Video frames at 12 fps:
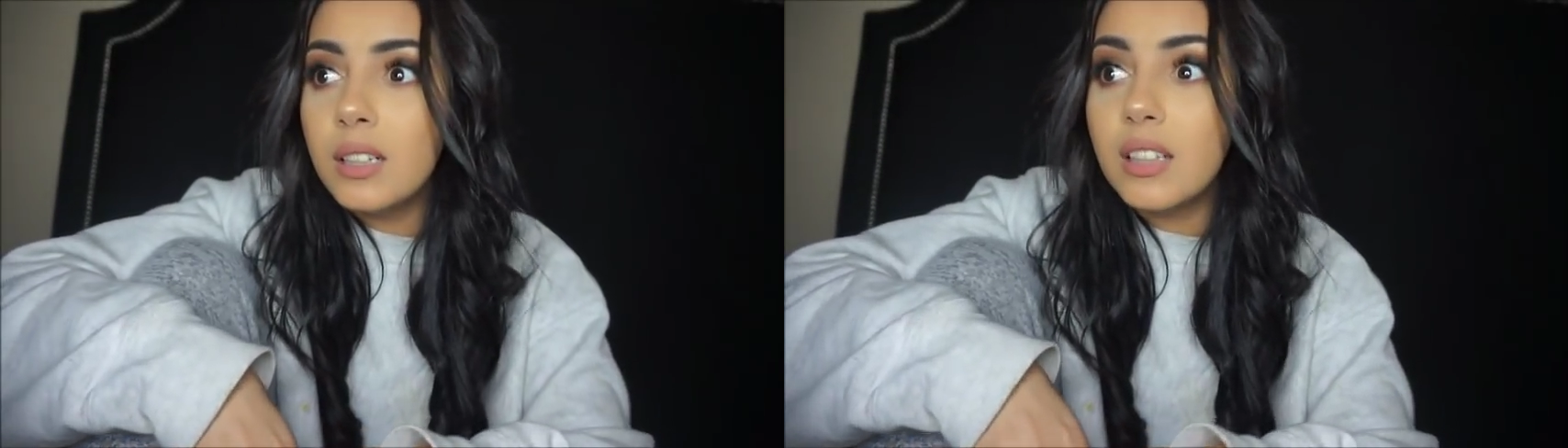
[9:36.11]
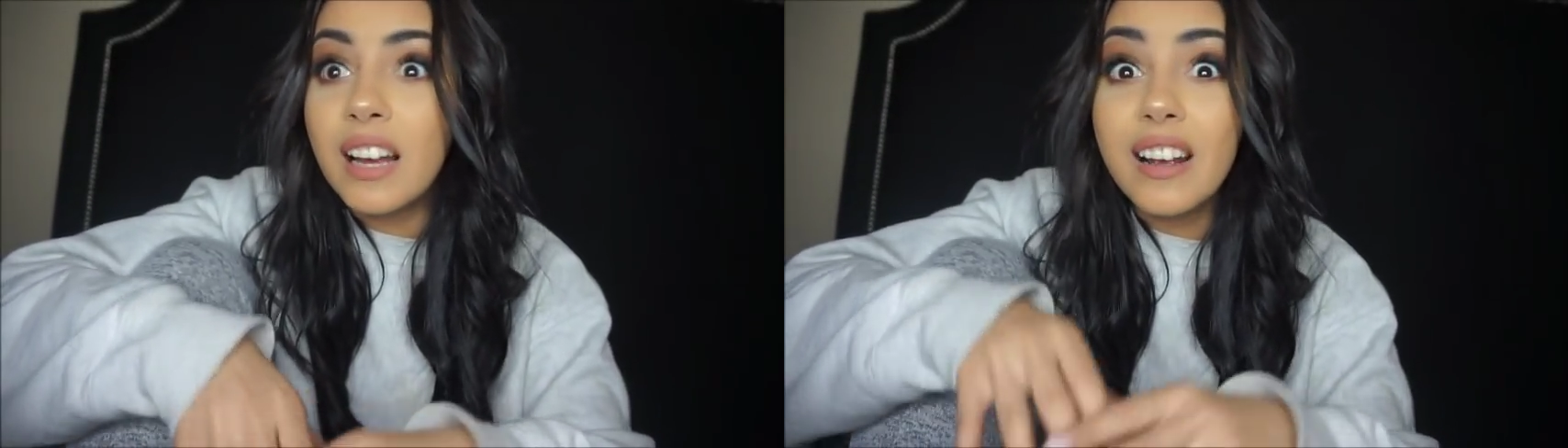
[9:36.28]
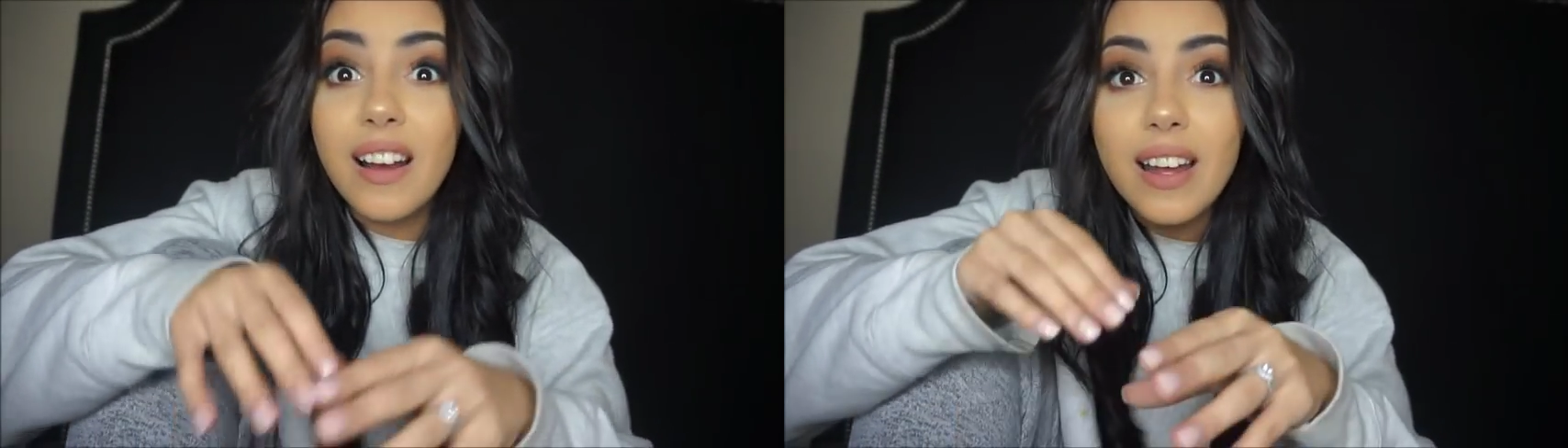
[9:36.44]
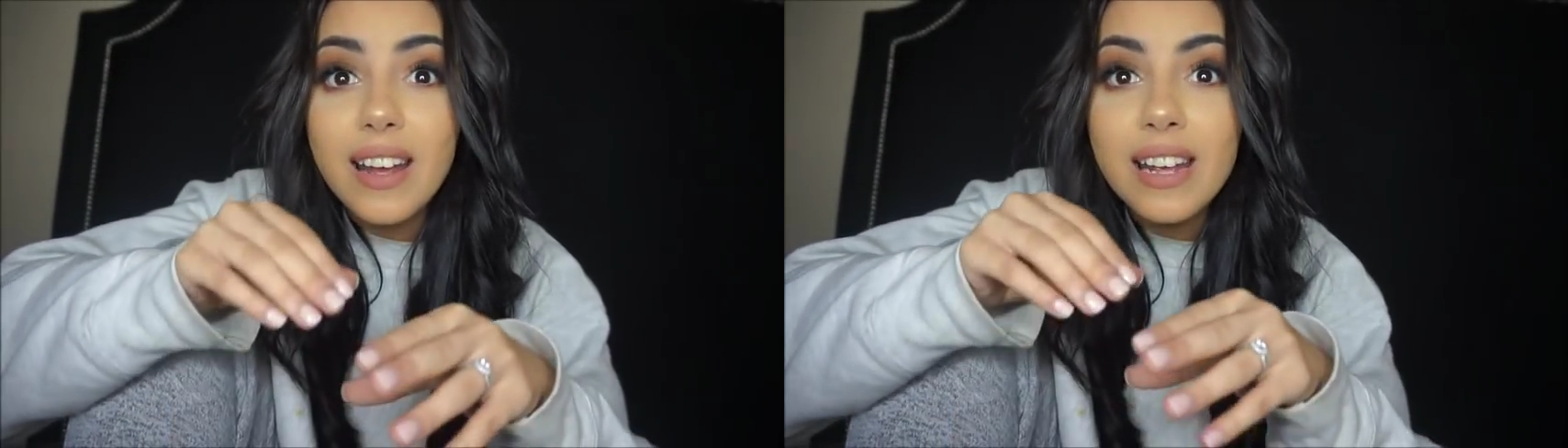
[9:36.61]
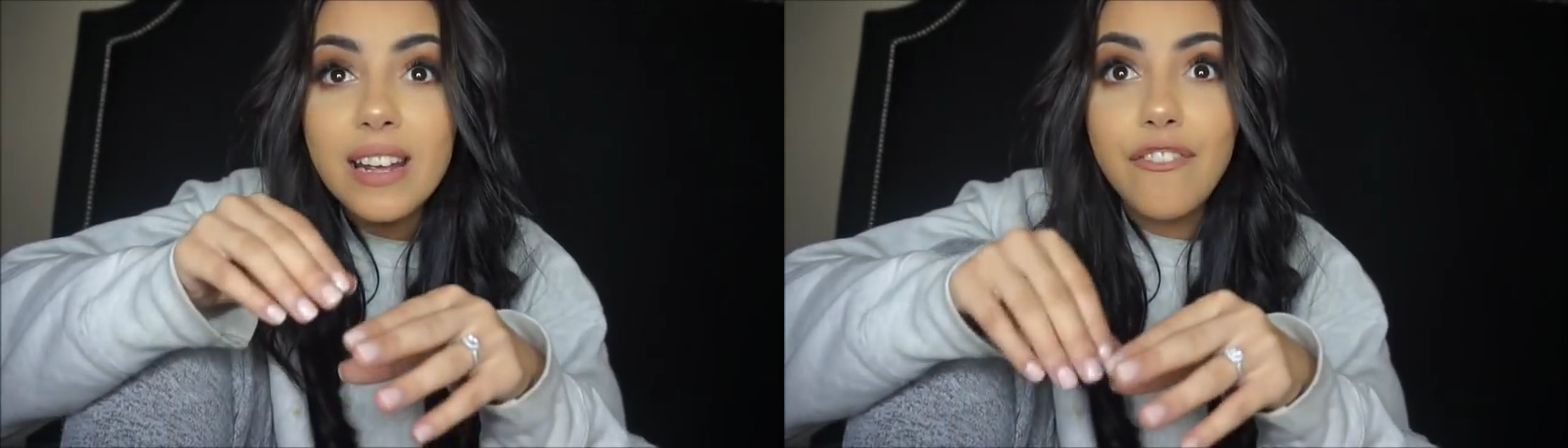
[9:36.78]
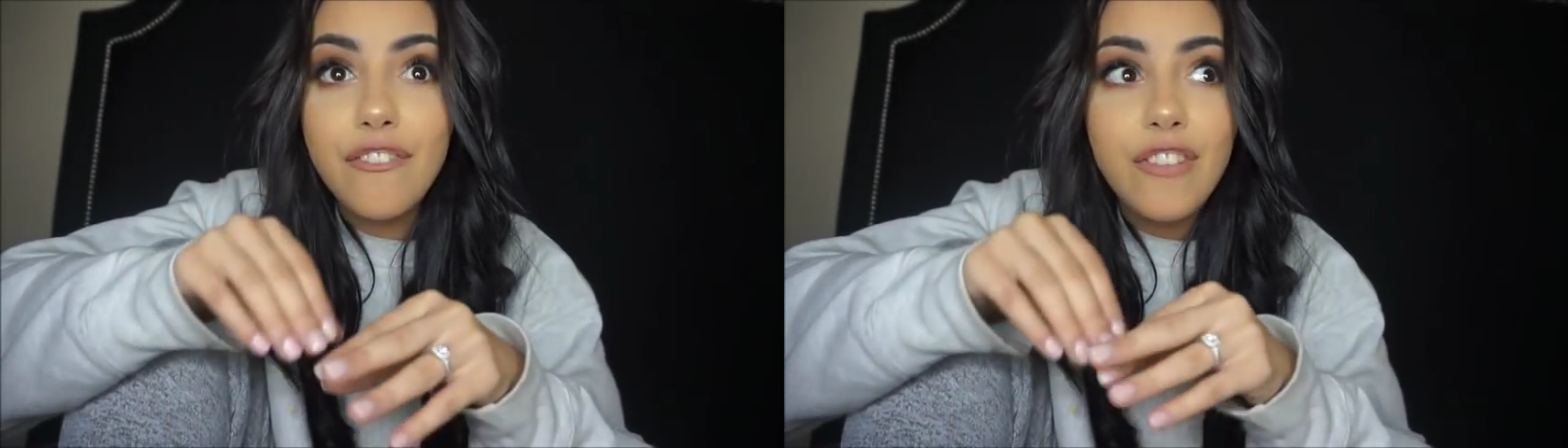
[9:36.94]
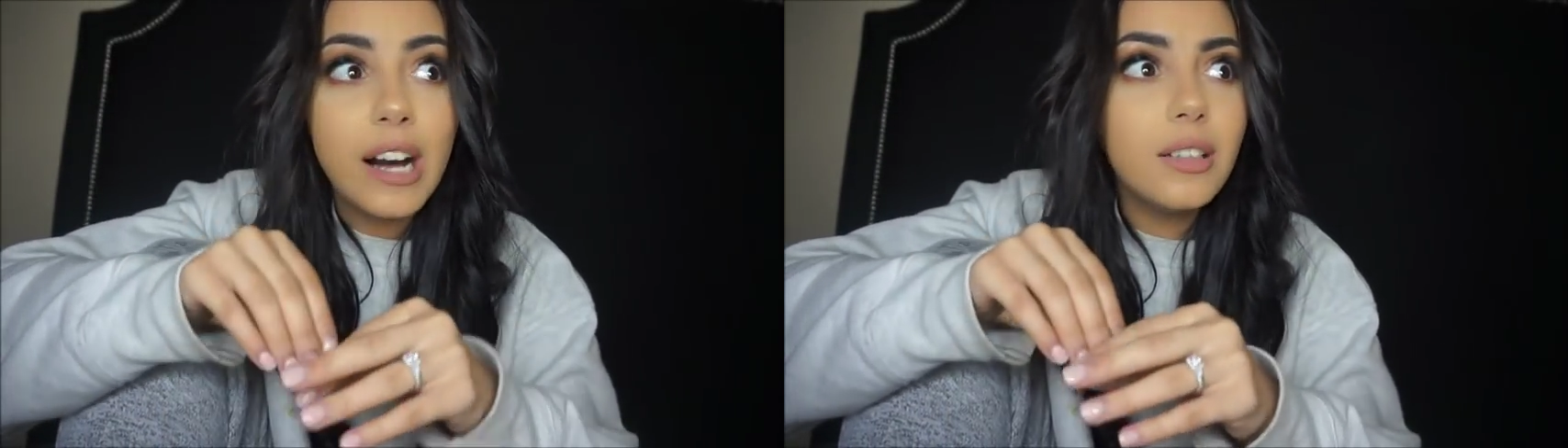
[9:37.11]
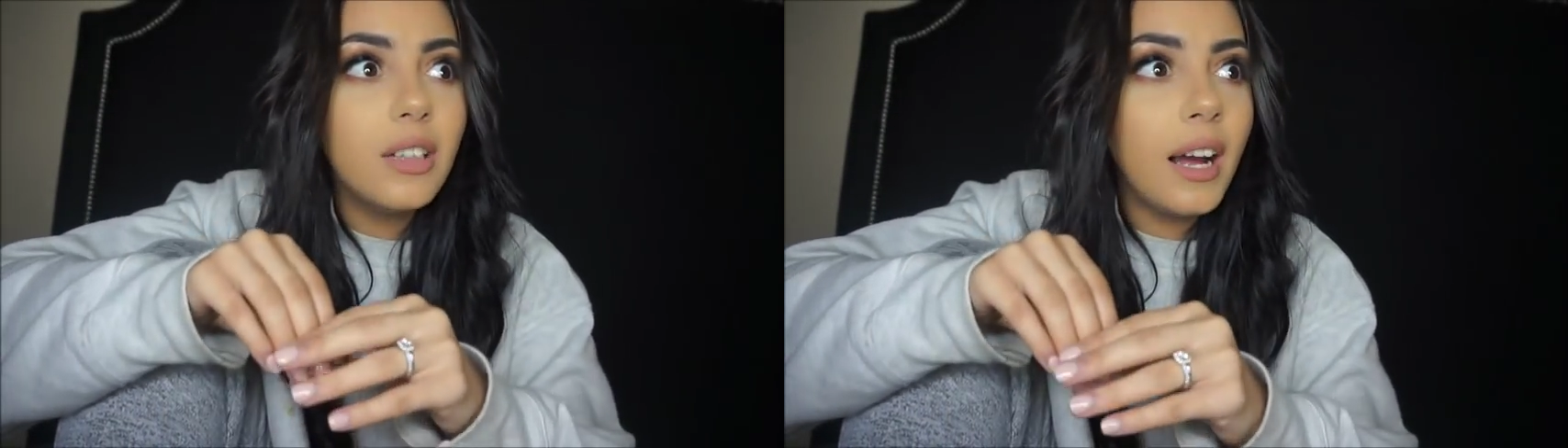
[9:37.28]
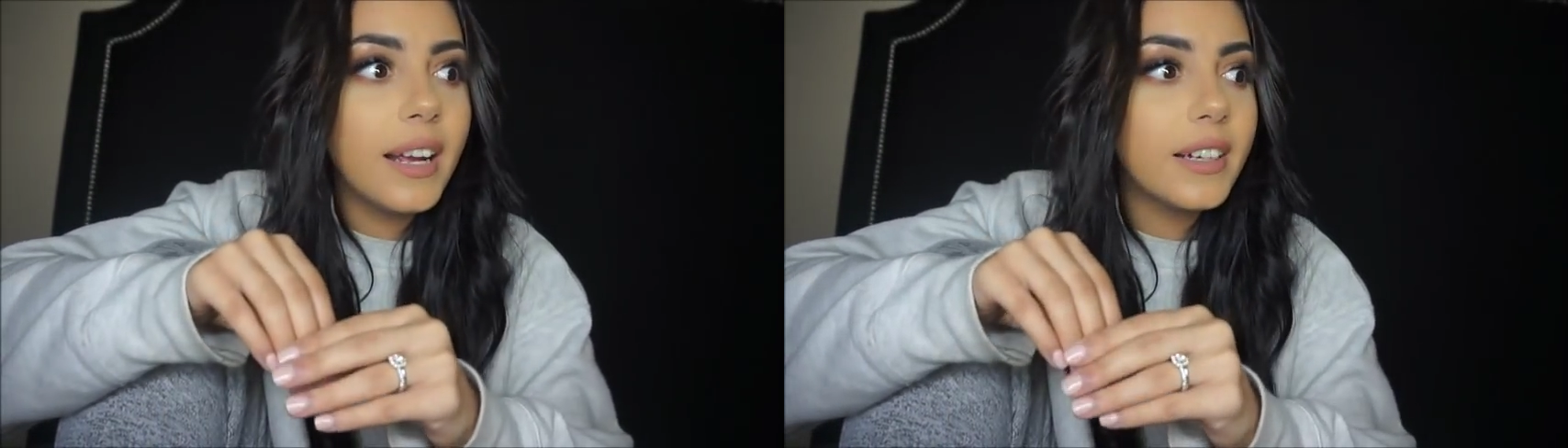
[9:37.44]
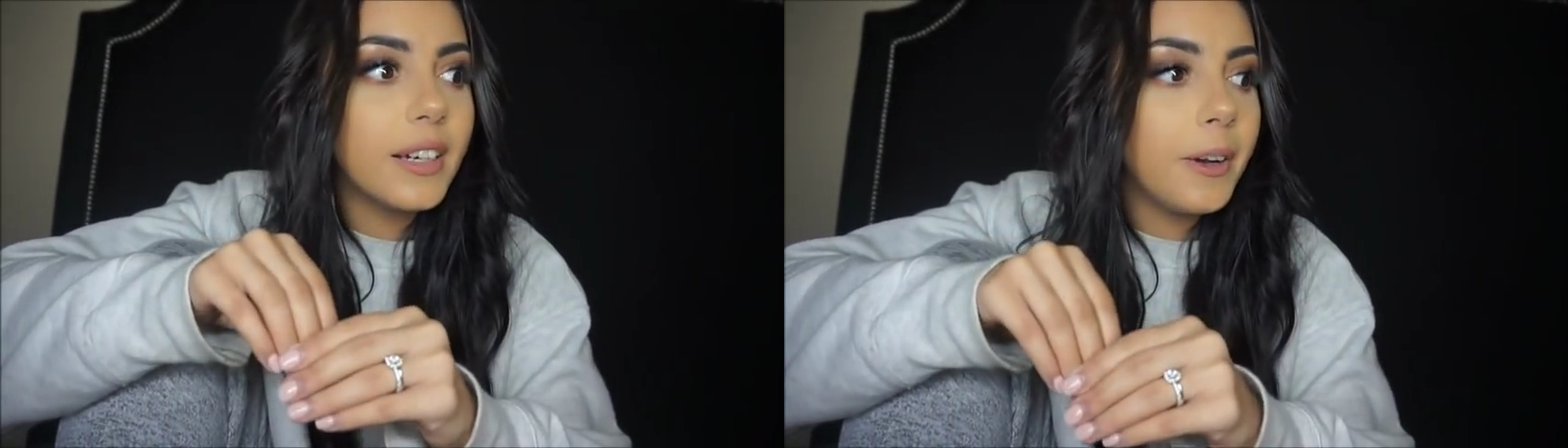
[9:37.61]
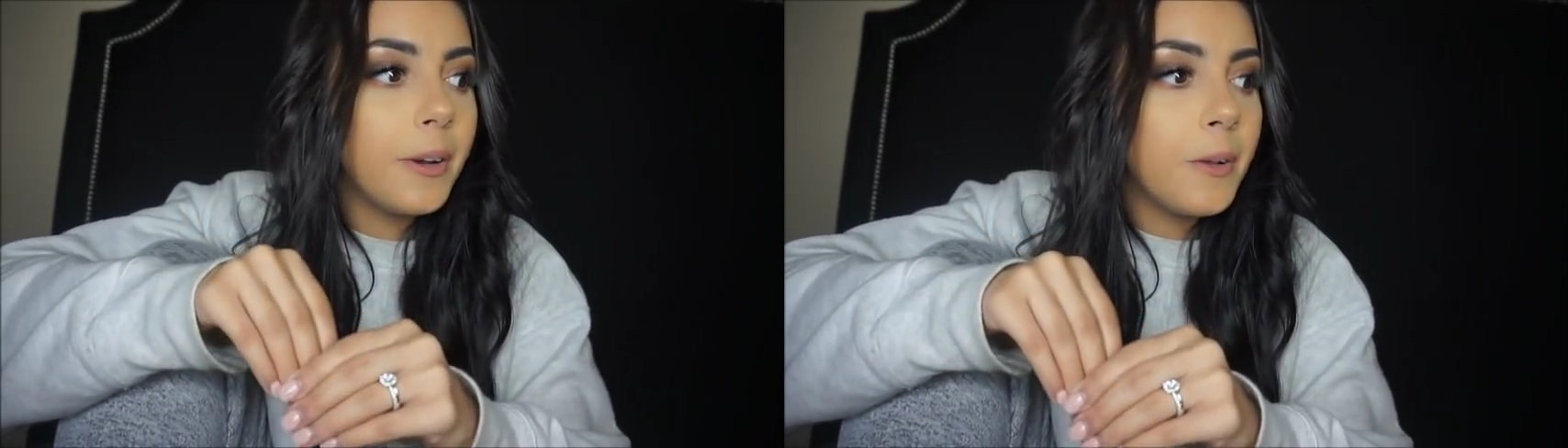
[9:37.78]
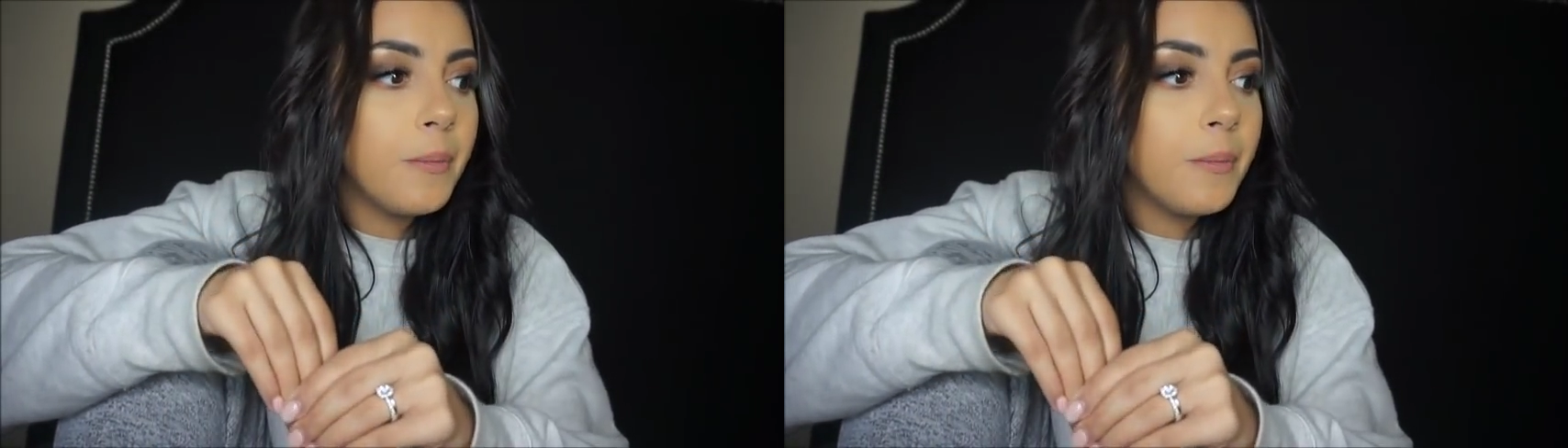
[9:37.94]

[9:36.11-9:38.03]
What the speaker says: Like it felt like,